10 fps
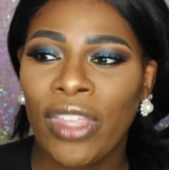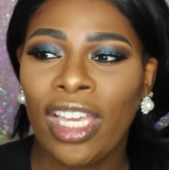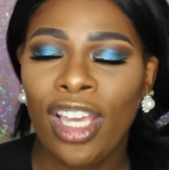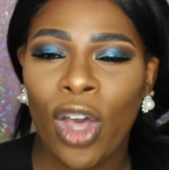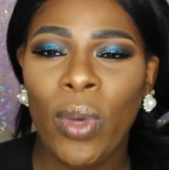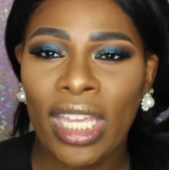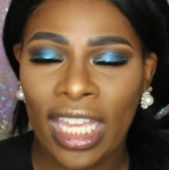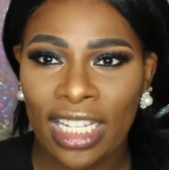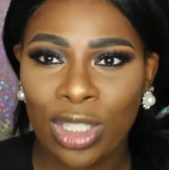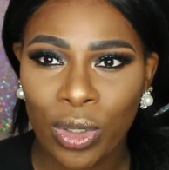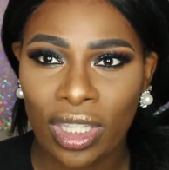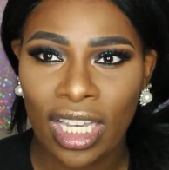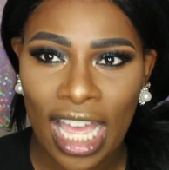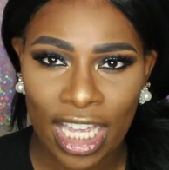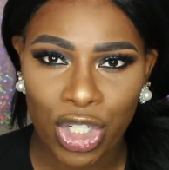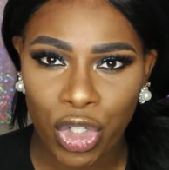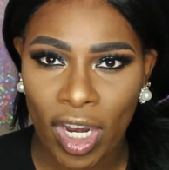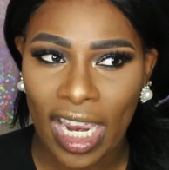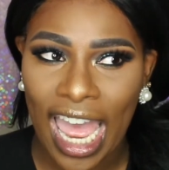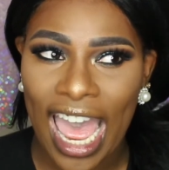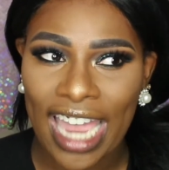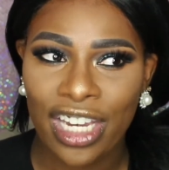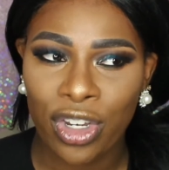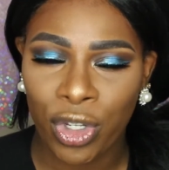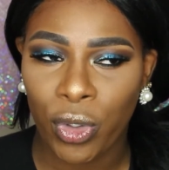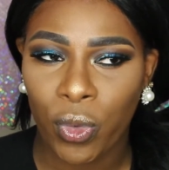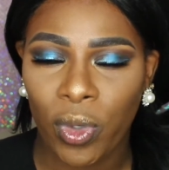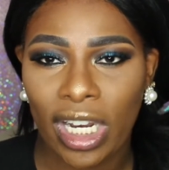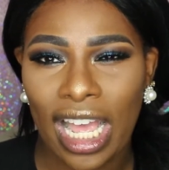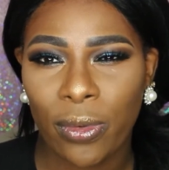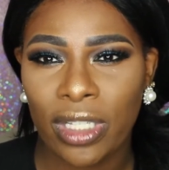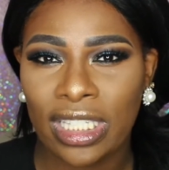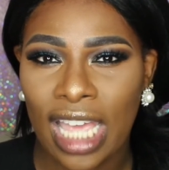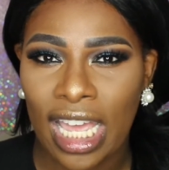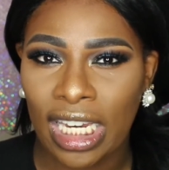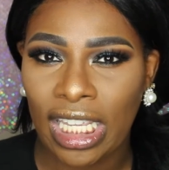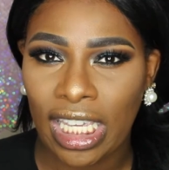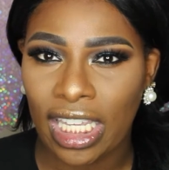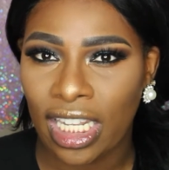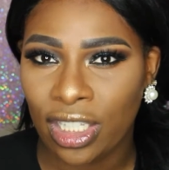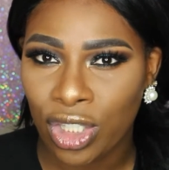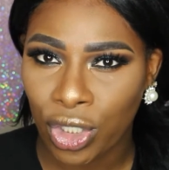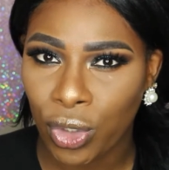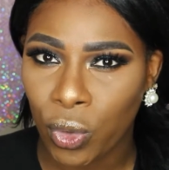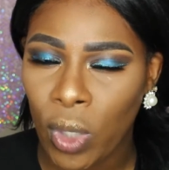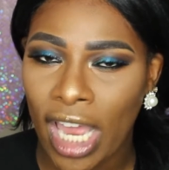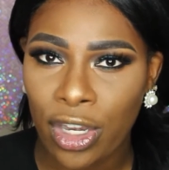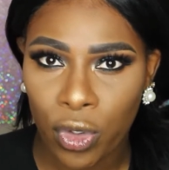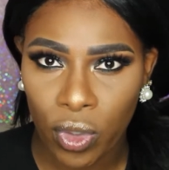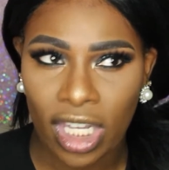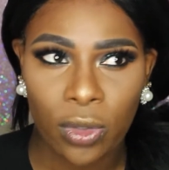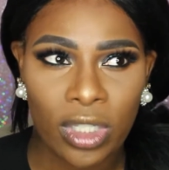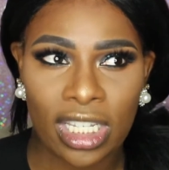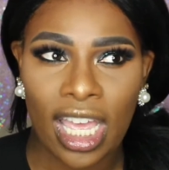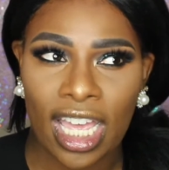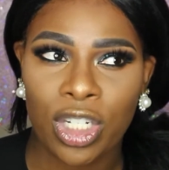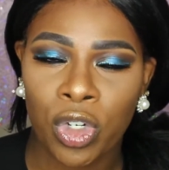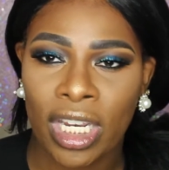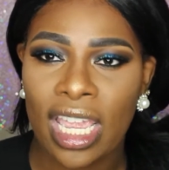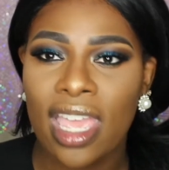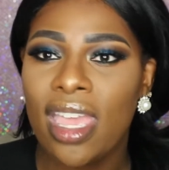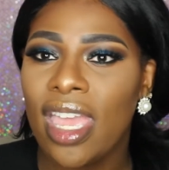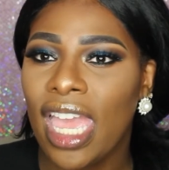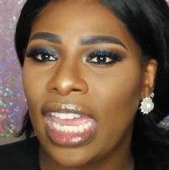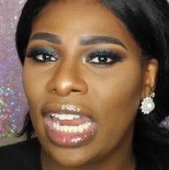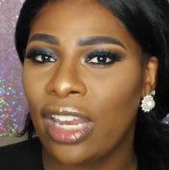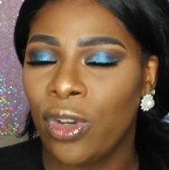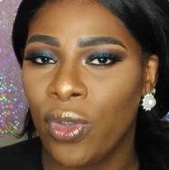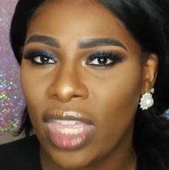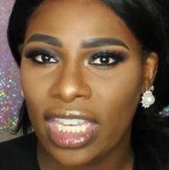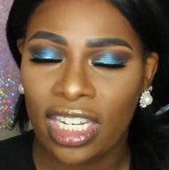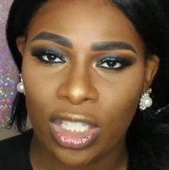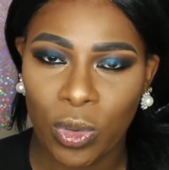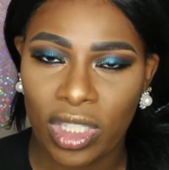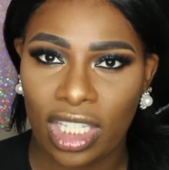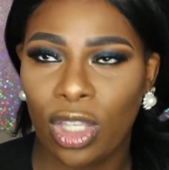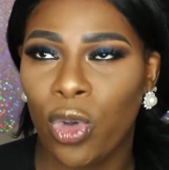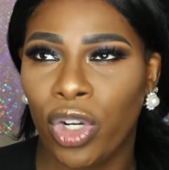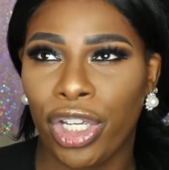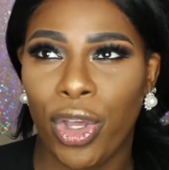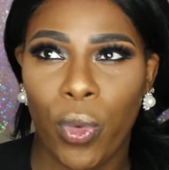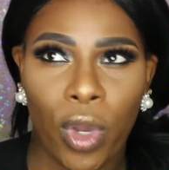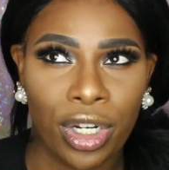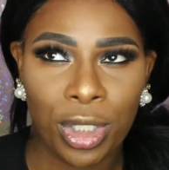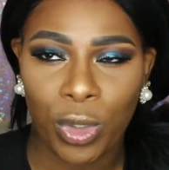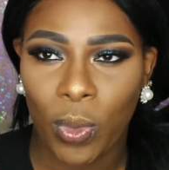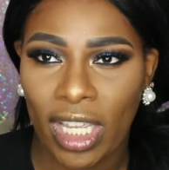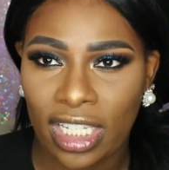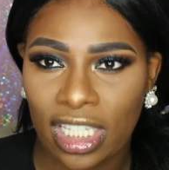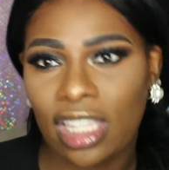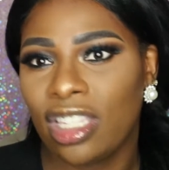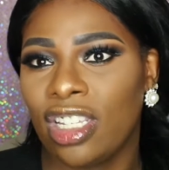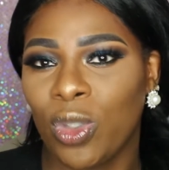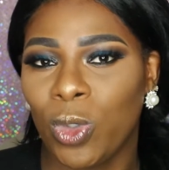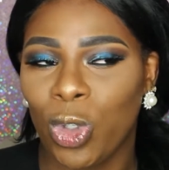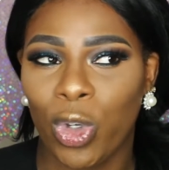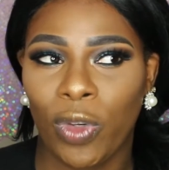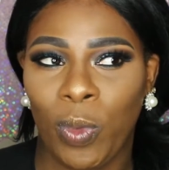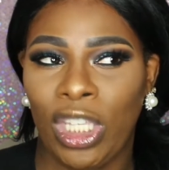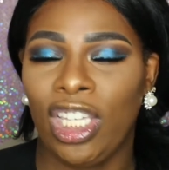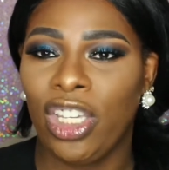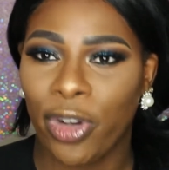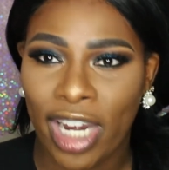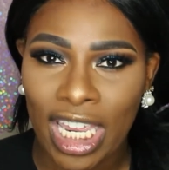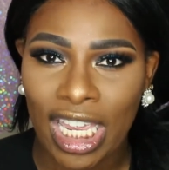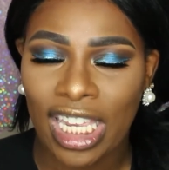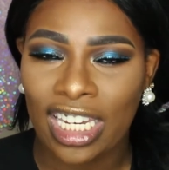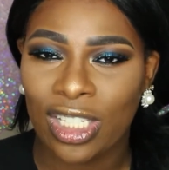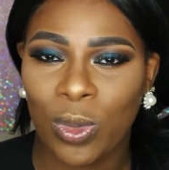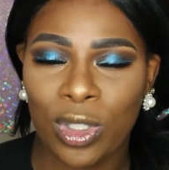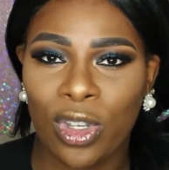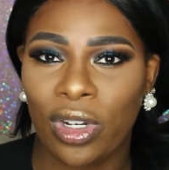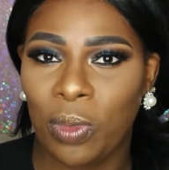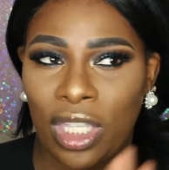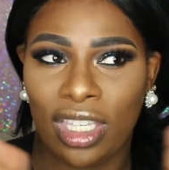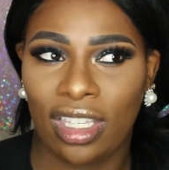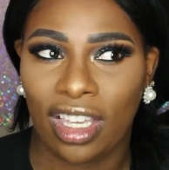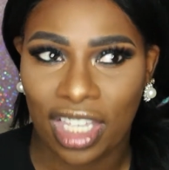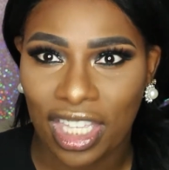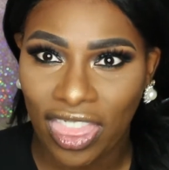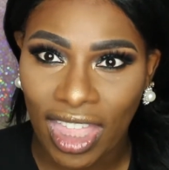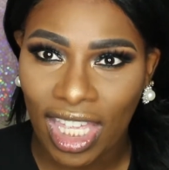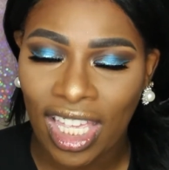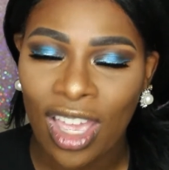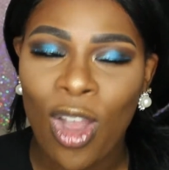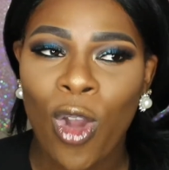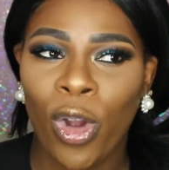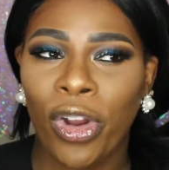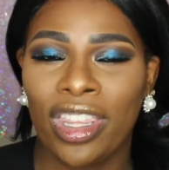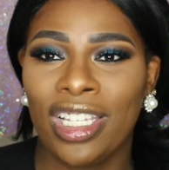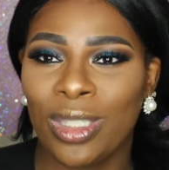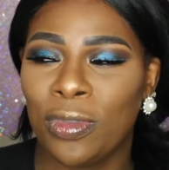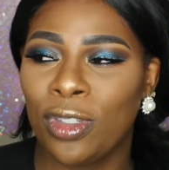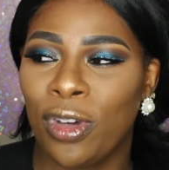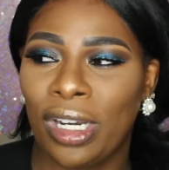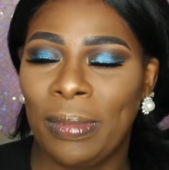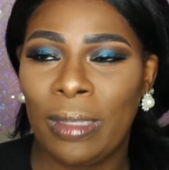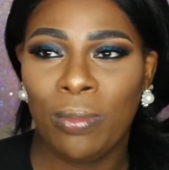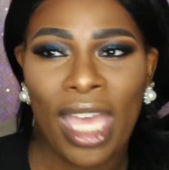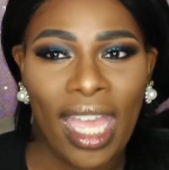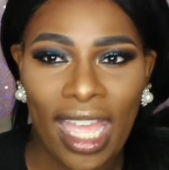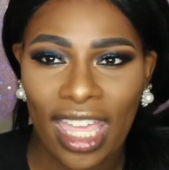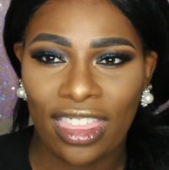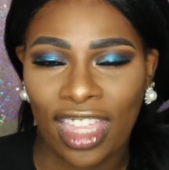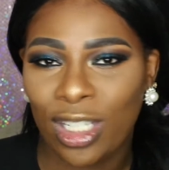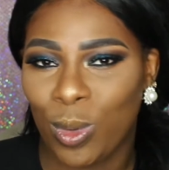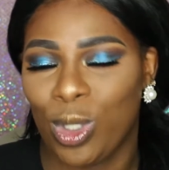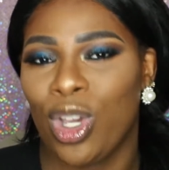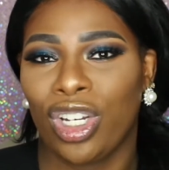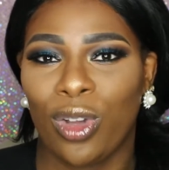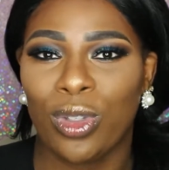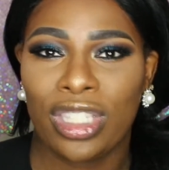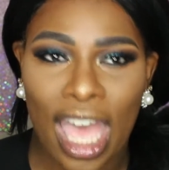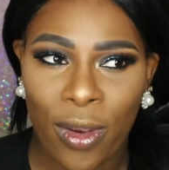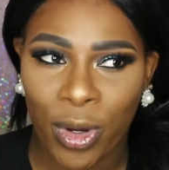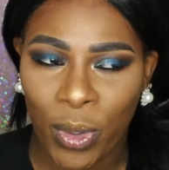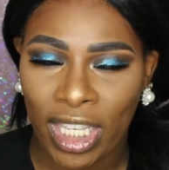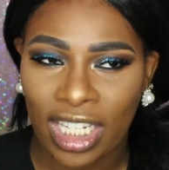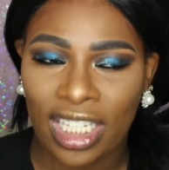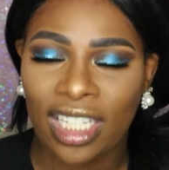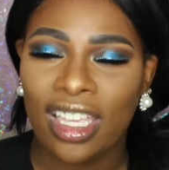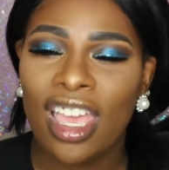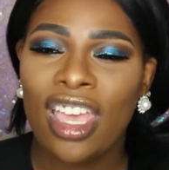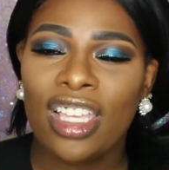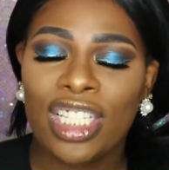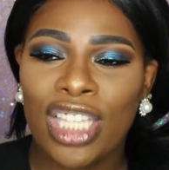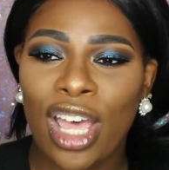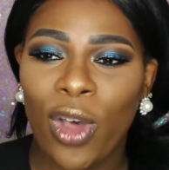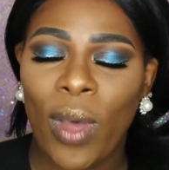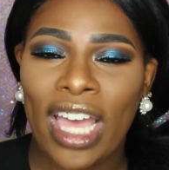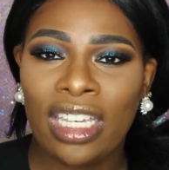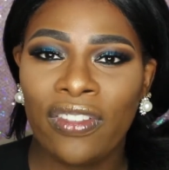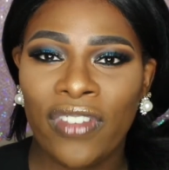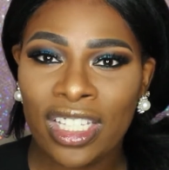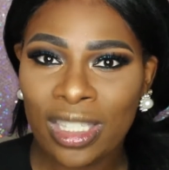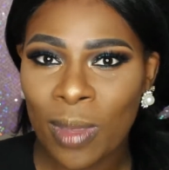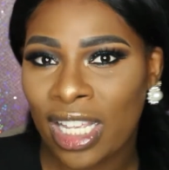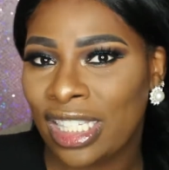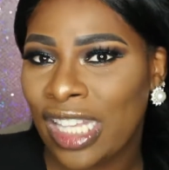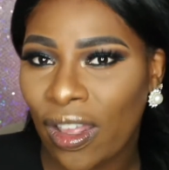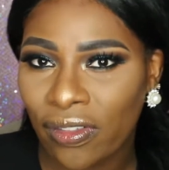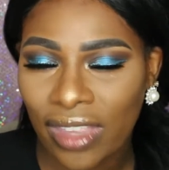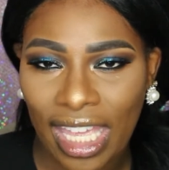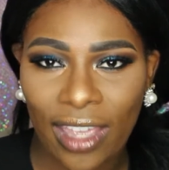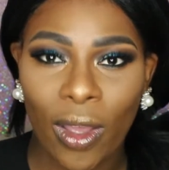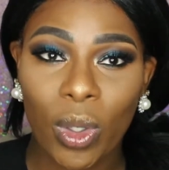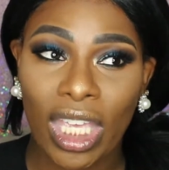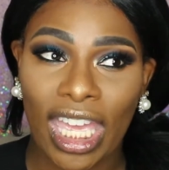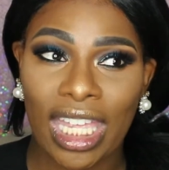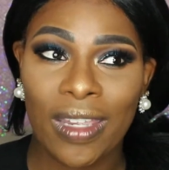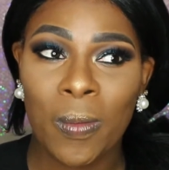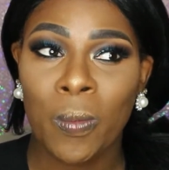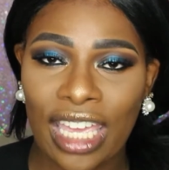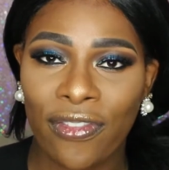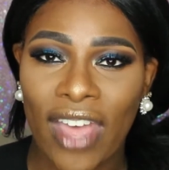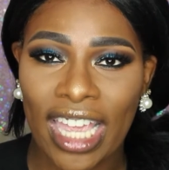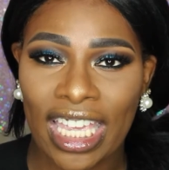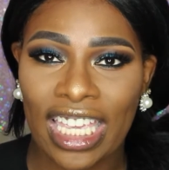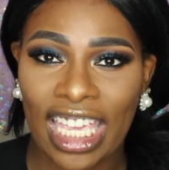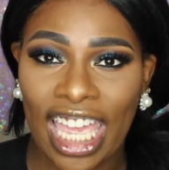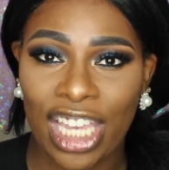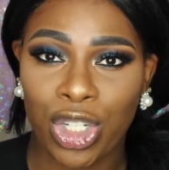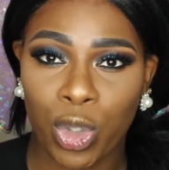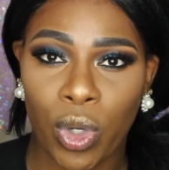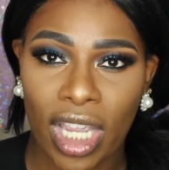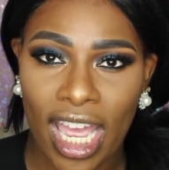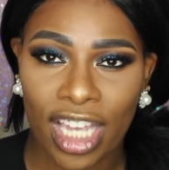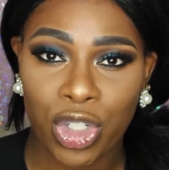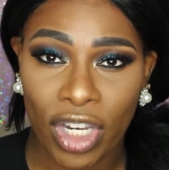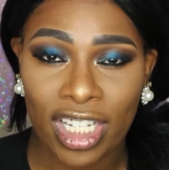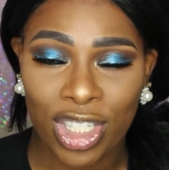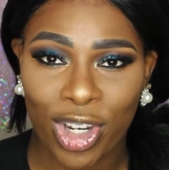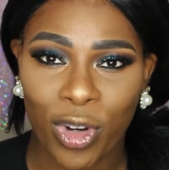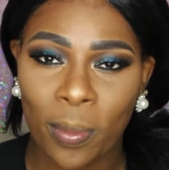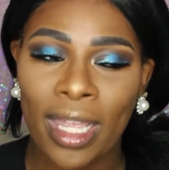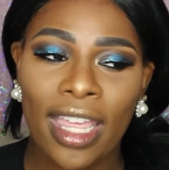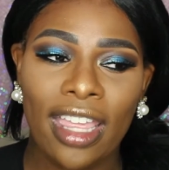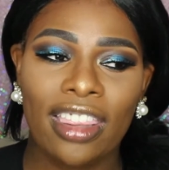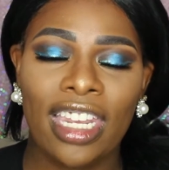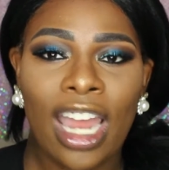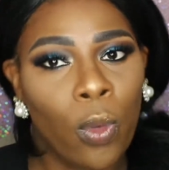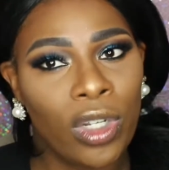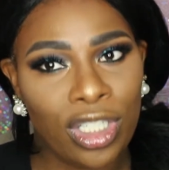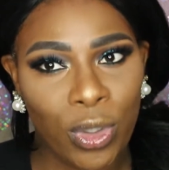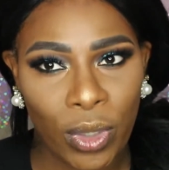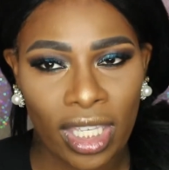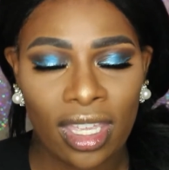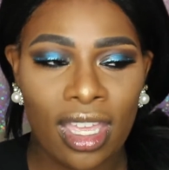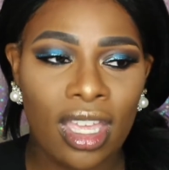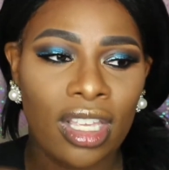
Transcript: and going into the contract, I knew what I was kind of getting into. I knew that it was a contract, and I knew that this was either going to go one or two ways. Either this was going to be great, and this was going to be a good thing, or this was going to be bad, and things was going to go sour quickly. So I convinced myself that, okay, if I can get a short contract term, then I would do it.